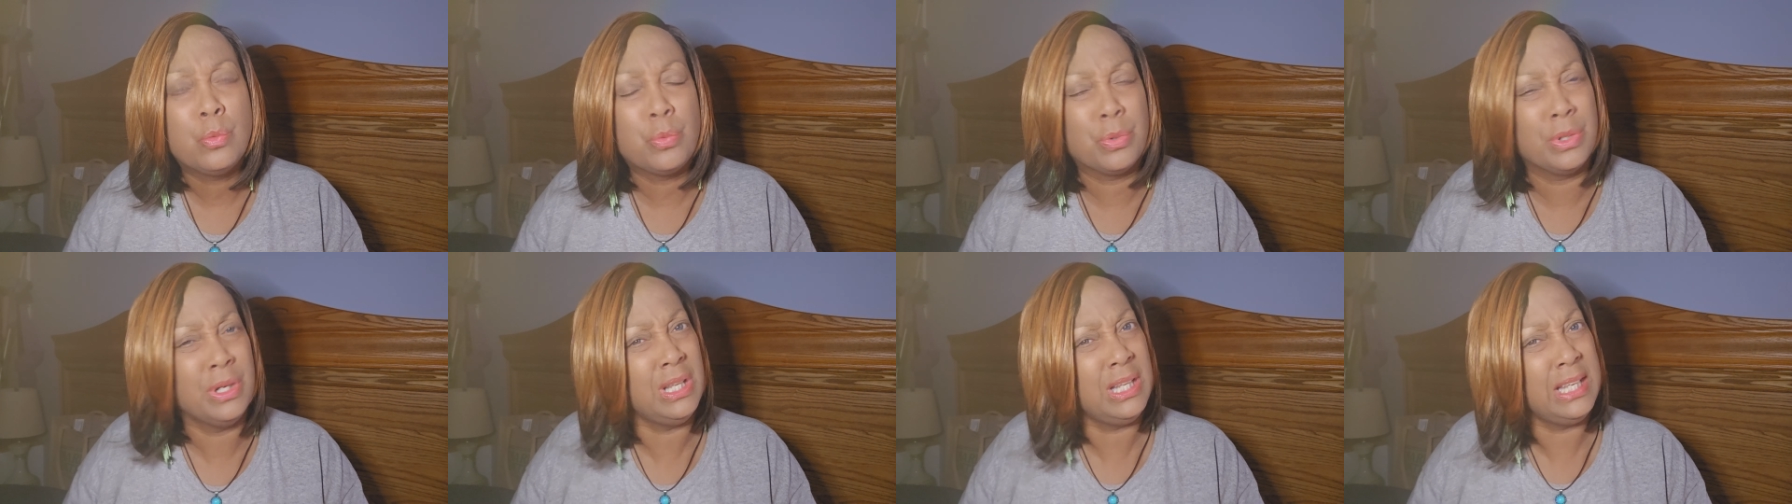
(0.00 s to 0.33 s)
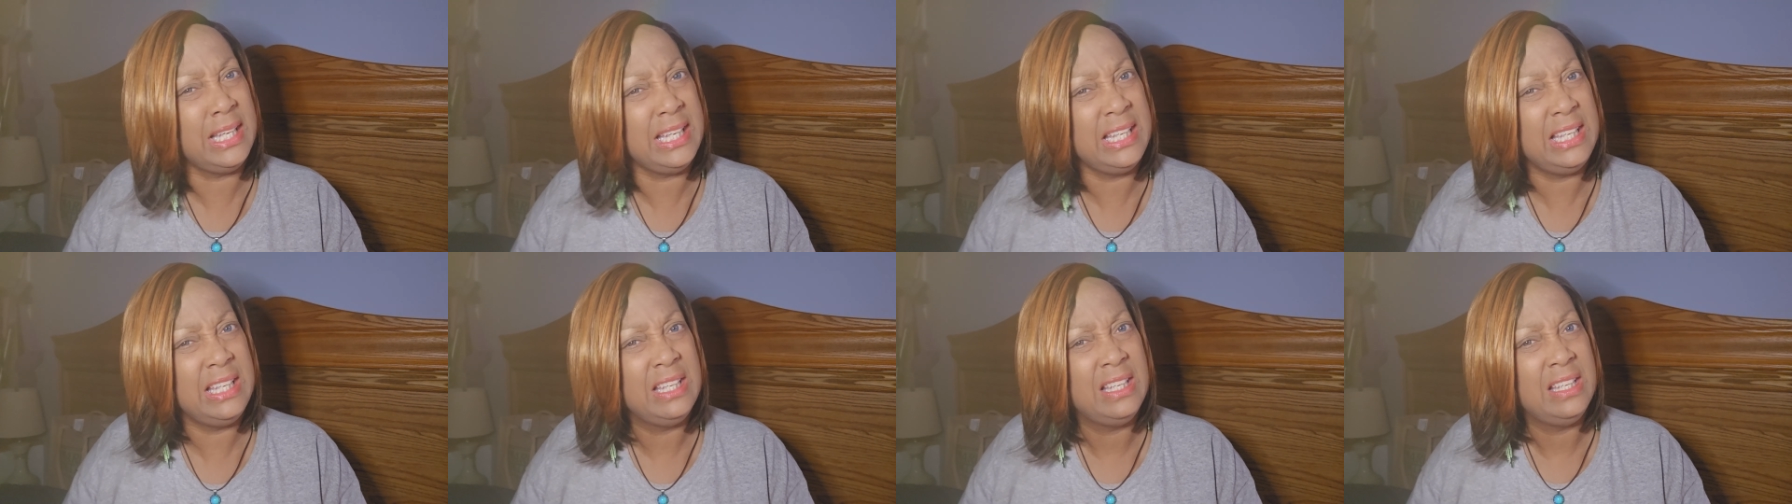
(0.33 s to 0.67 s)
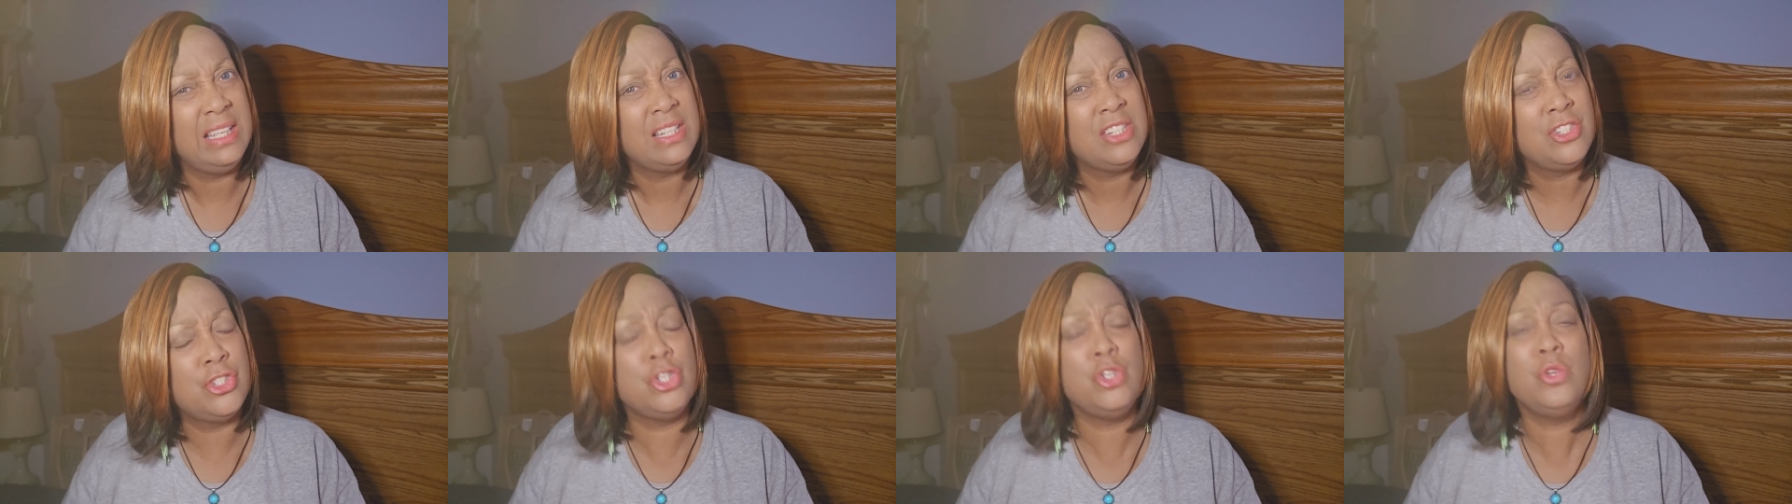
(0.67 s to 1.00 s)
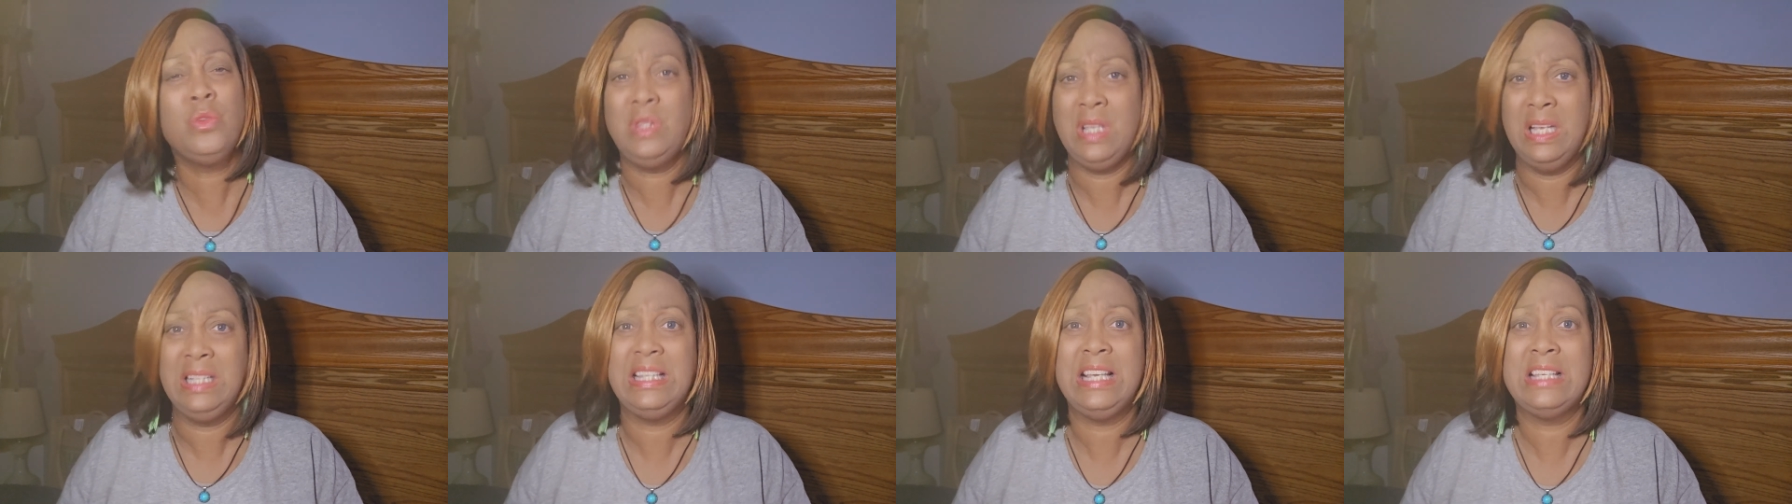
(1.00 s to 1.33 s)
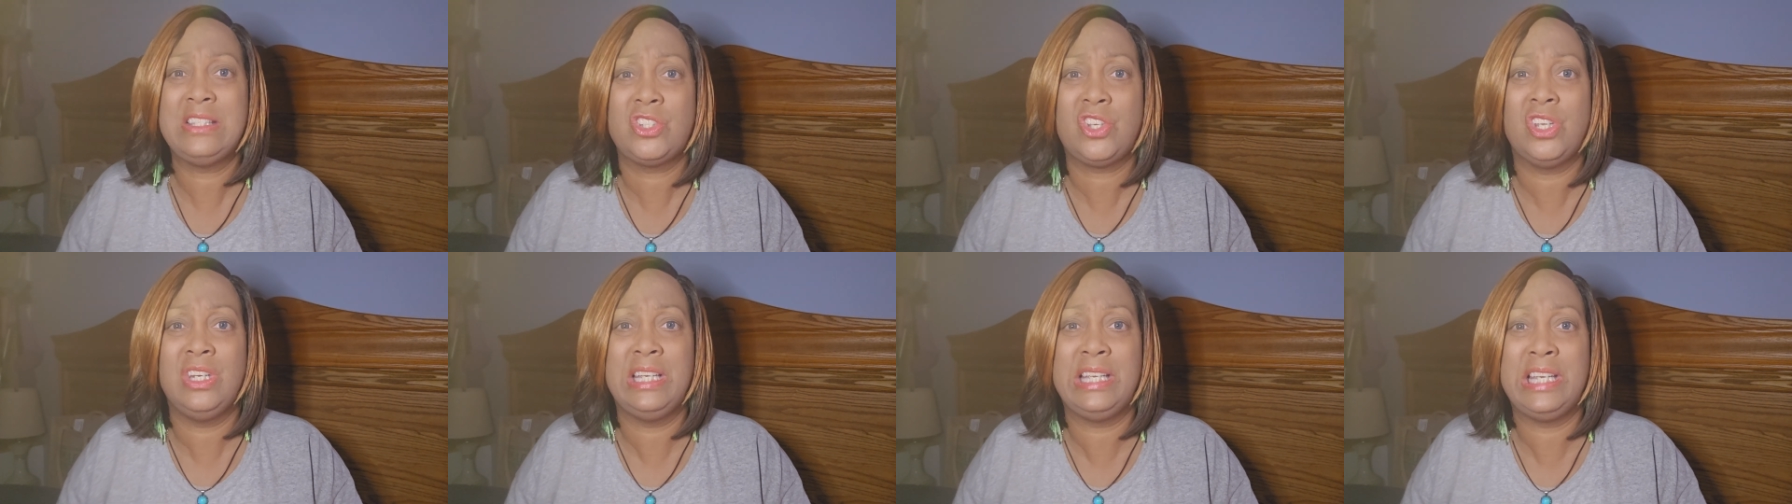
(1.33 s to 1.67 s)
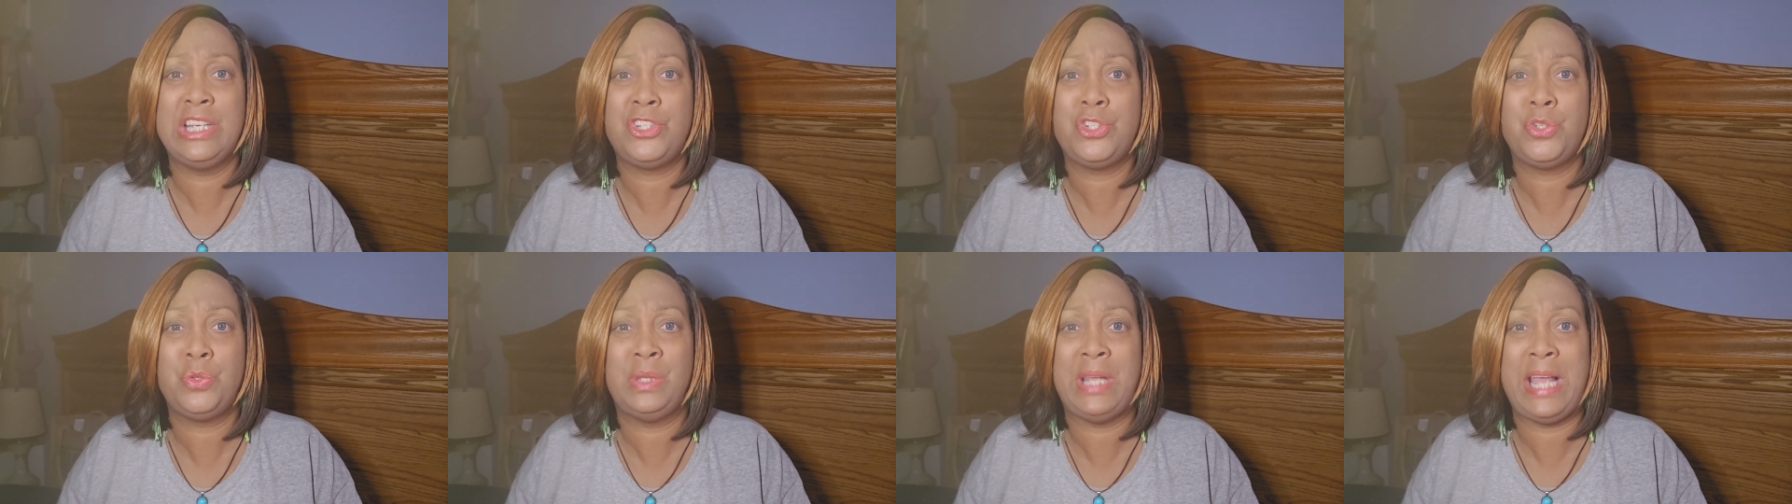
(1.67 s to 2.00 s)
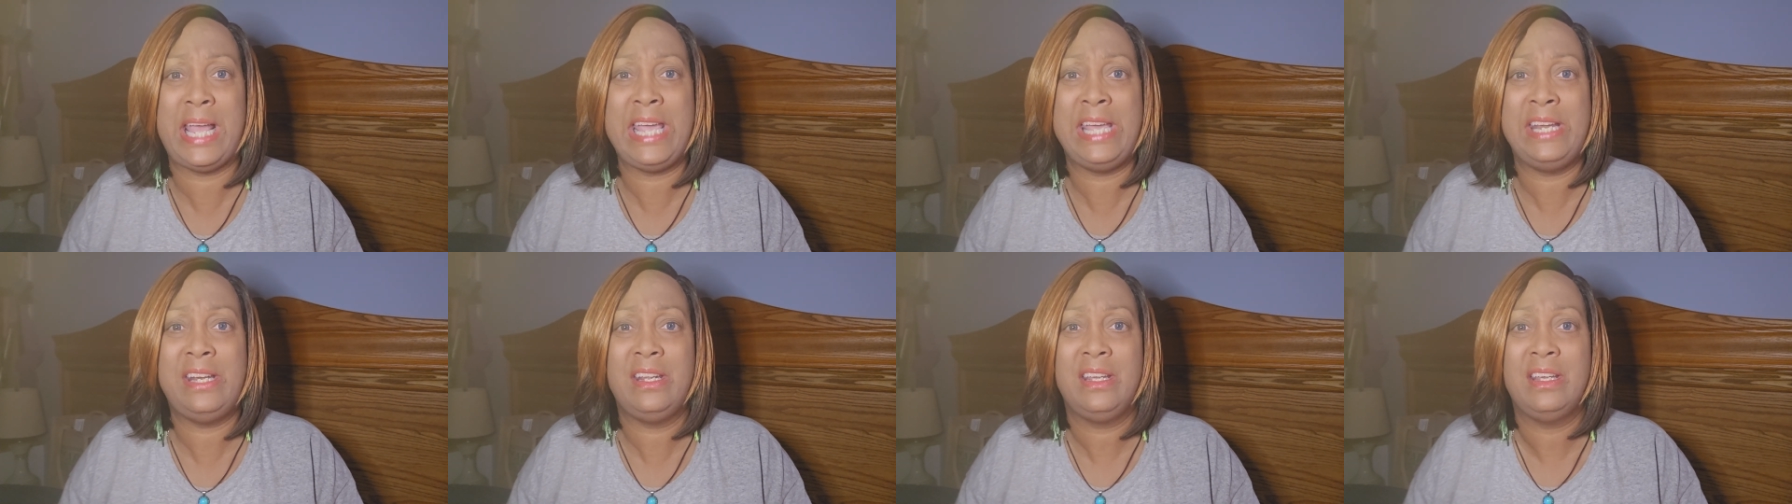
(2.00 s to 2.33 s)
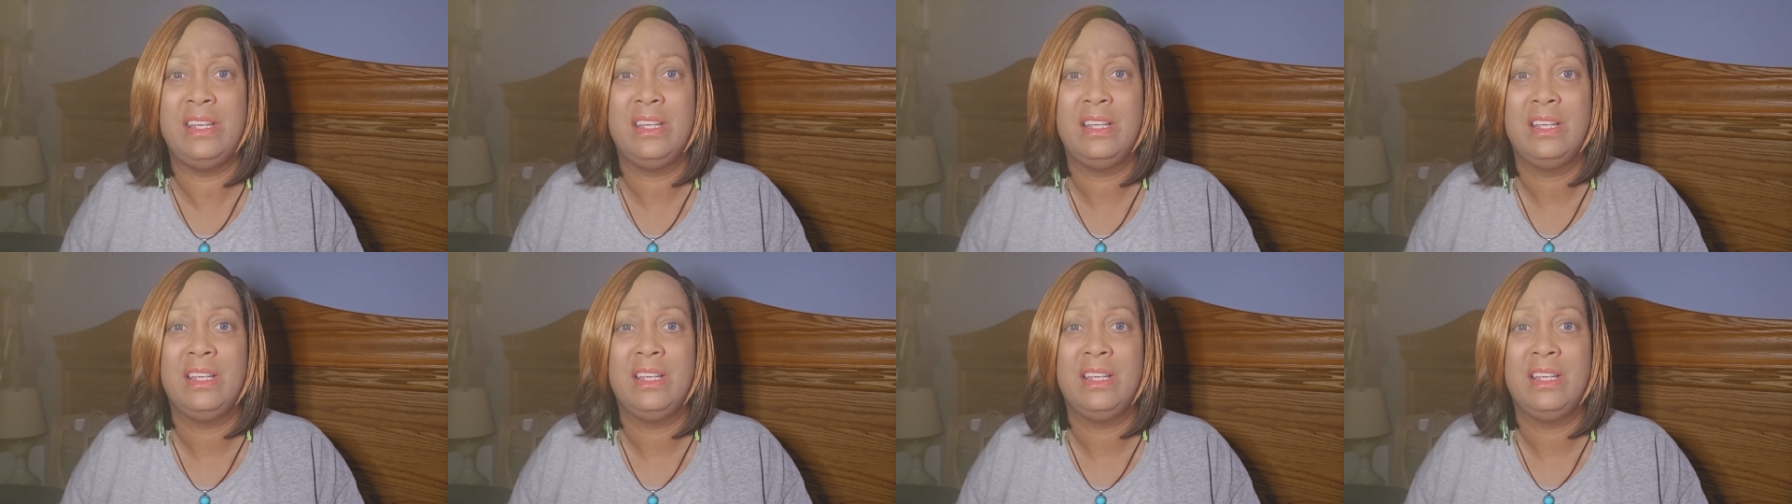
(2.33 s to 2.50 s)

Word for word: Really? Do you think that's going to get you laid?